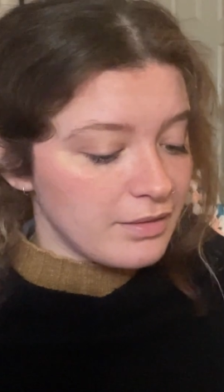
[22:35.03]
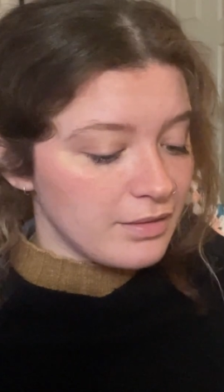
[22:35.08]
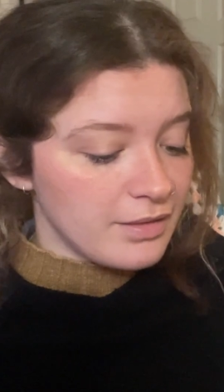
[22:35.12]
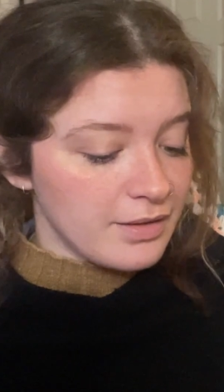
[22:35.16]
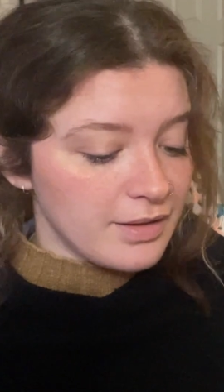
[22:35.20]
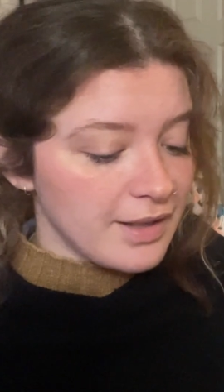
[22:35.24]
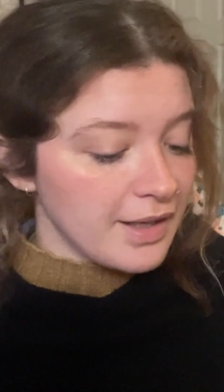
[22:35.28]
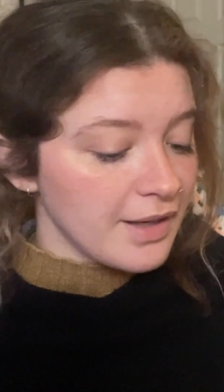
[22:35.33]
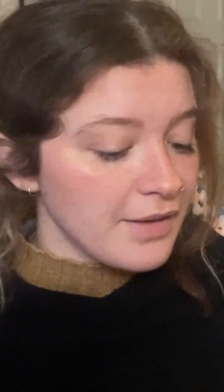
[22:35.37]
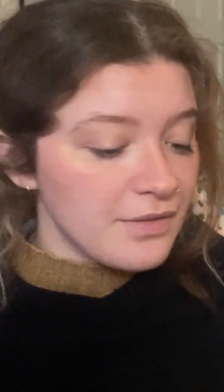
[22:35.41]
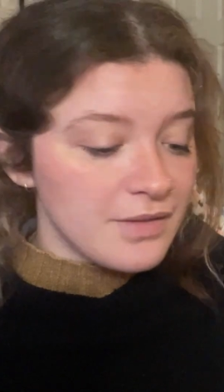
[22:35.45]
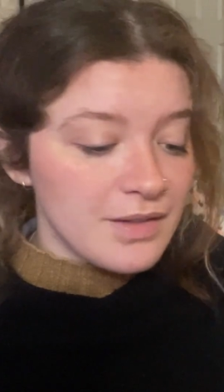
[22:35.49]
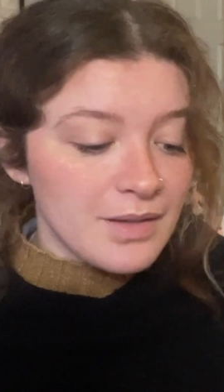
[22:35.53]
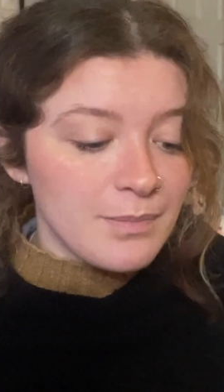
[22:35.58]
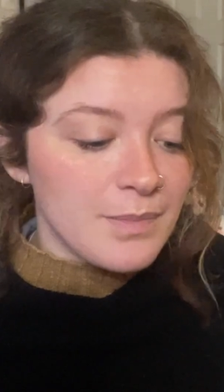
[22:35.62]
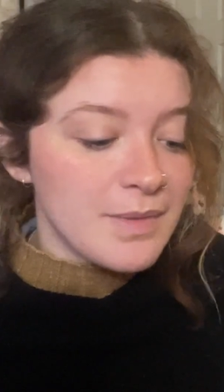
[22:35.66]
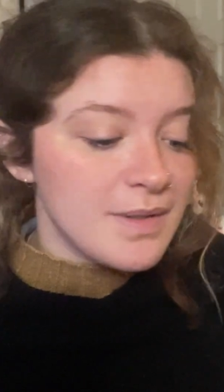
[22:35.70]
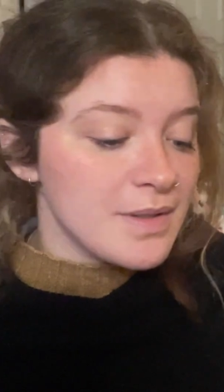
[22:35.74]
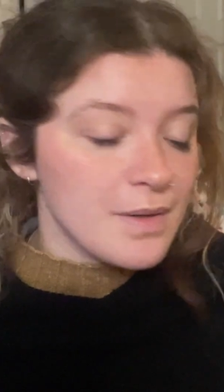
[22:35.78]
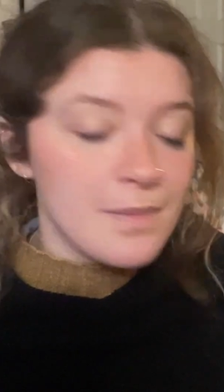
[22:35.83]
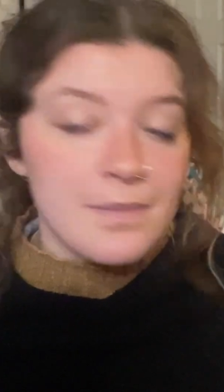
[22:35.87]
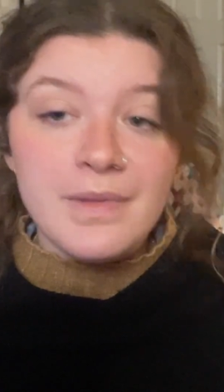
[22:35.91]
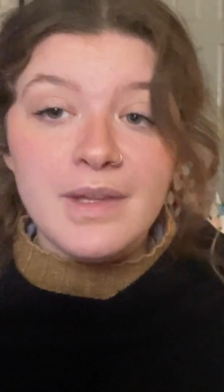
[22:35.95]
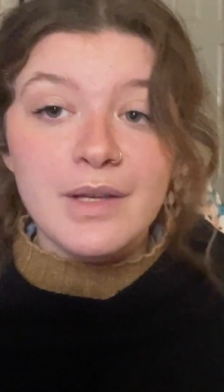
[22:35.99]
gifted me
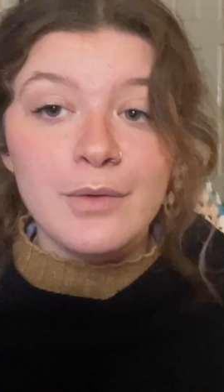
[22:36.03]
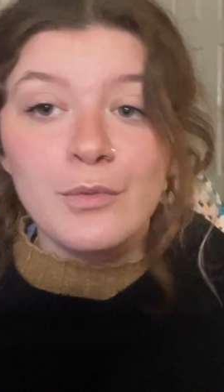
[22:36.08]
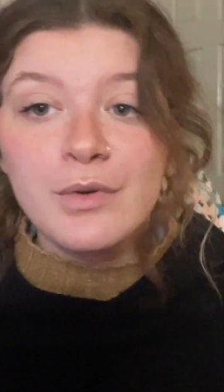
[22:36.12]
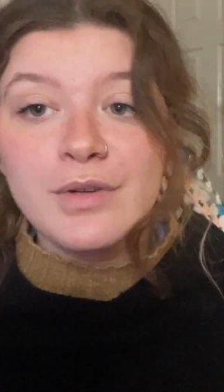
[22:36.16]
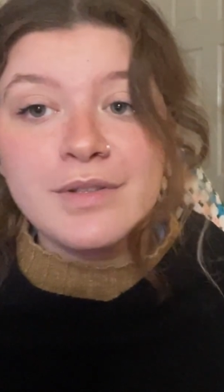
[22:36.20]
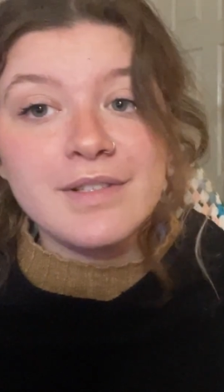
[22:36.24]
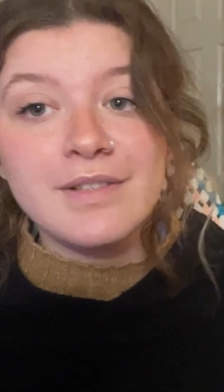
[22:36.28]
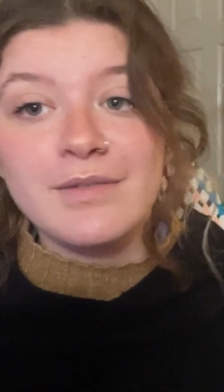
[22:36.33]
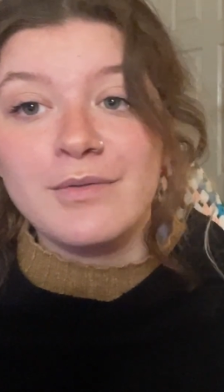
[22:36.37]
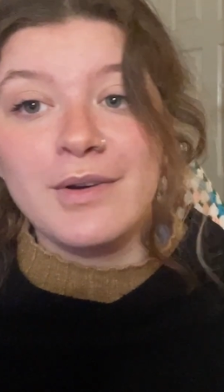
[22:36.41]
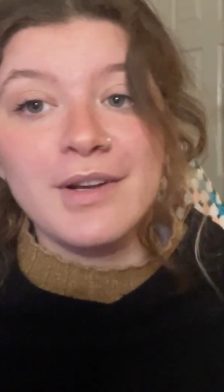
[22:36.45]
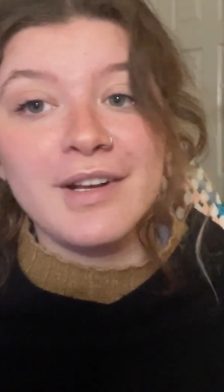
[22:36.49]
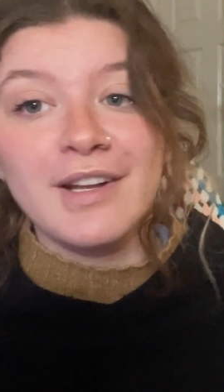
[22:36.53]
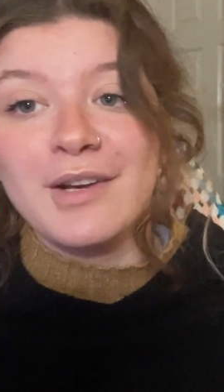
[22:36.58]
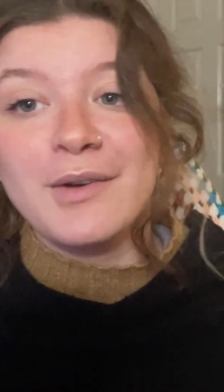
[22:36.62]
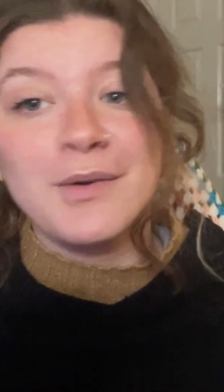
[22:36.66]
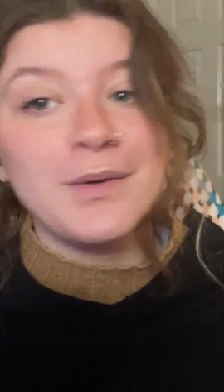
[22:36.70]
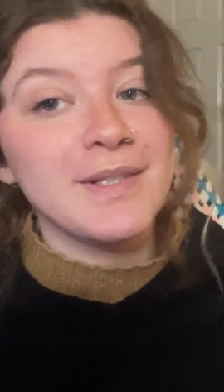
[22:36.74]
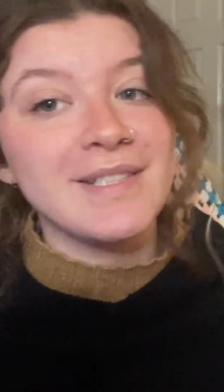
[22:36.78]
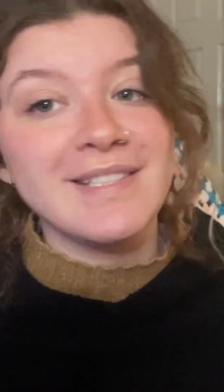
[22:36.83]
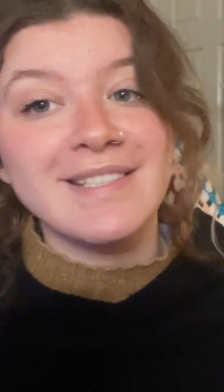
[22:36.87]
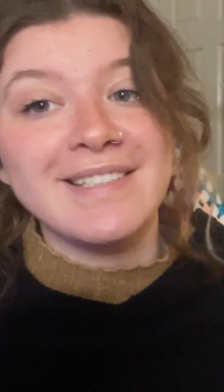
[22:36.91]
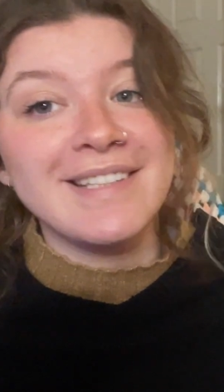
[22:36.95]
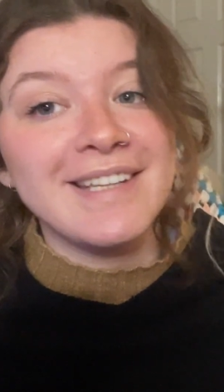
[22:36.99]
something when I
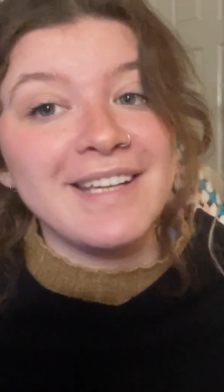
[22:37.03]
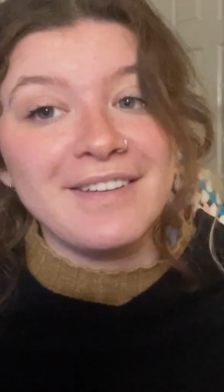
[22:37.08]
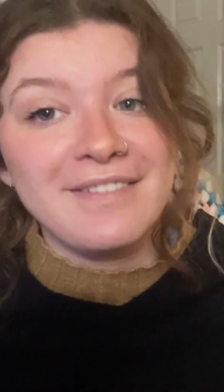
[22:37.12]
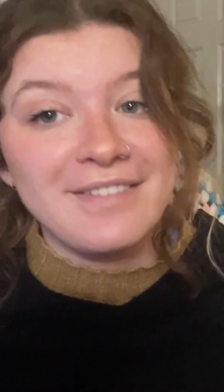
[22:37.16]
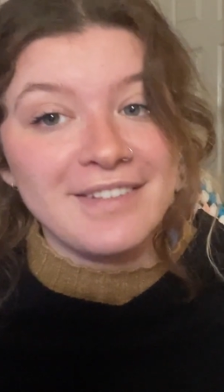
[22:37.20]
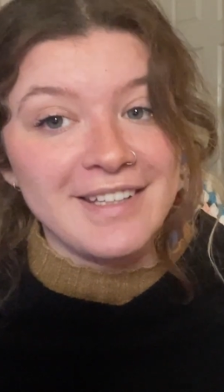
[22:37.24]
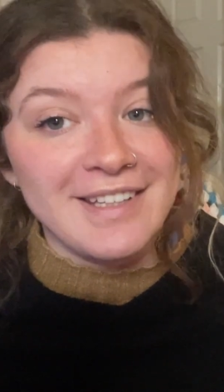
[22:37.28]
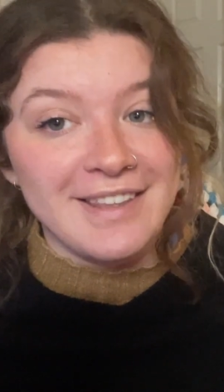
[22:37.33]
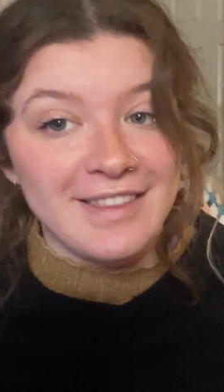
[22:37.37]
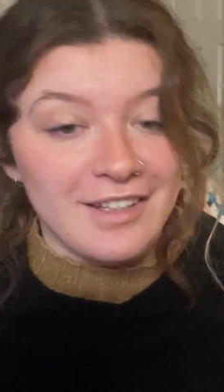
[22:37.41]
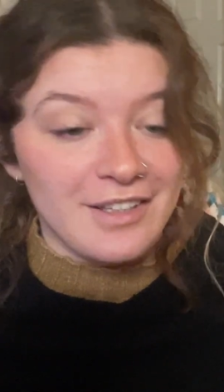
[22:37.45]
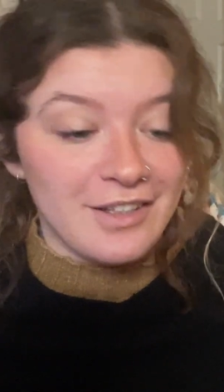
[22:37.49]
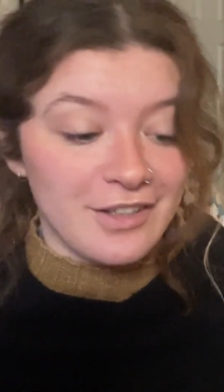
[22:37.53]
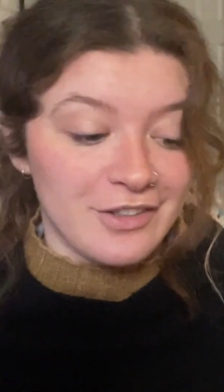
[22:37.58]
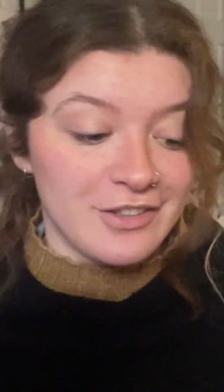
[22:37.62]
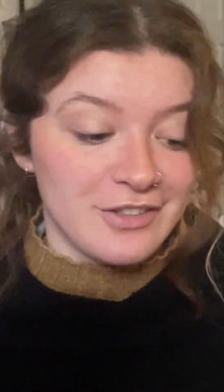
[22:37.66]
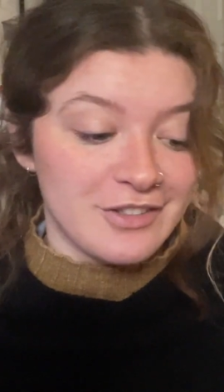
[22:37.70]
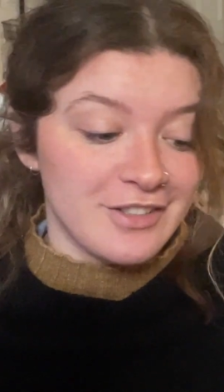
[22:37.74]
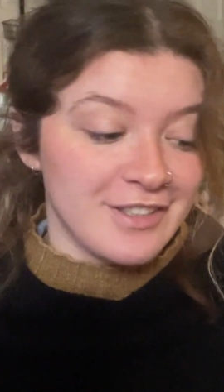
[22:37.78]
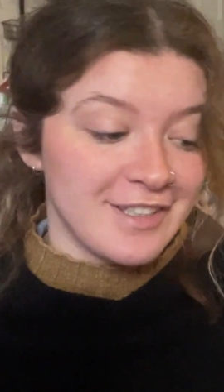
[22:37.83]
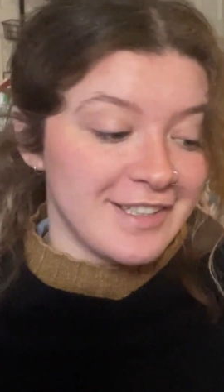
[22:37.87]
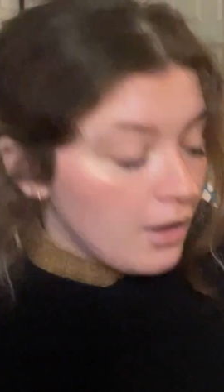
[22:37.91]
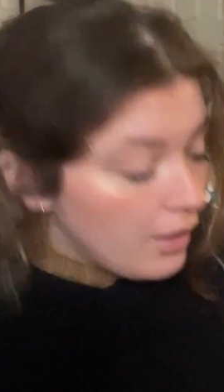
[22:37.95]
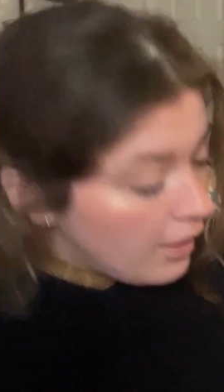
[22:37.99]
wasn't even in the
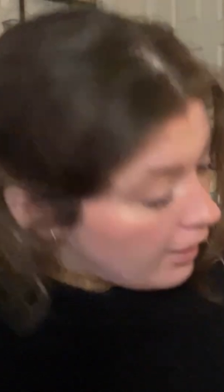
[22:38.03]
country.